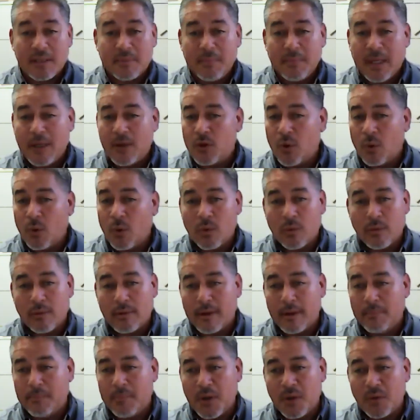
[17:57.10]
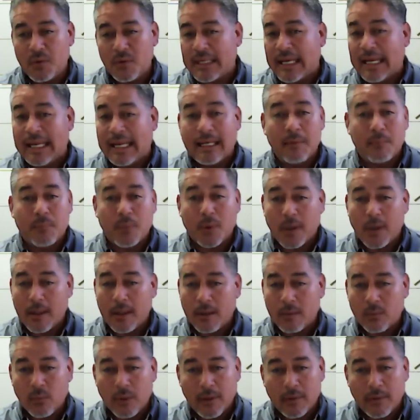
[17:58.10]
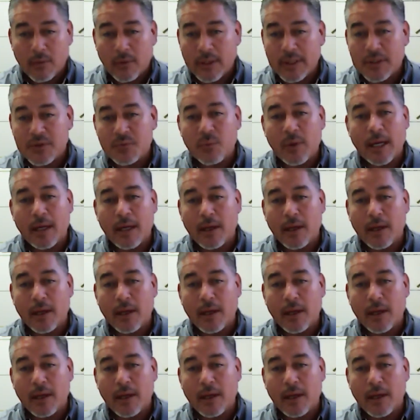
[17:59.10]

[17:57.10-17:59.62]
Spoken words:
ask me, don't abuse any product, whether it's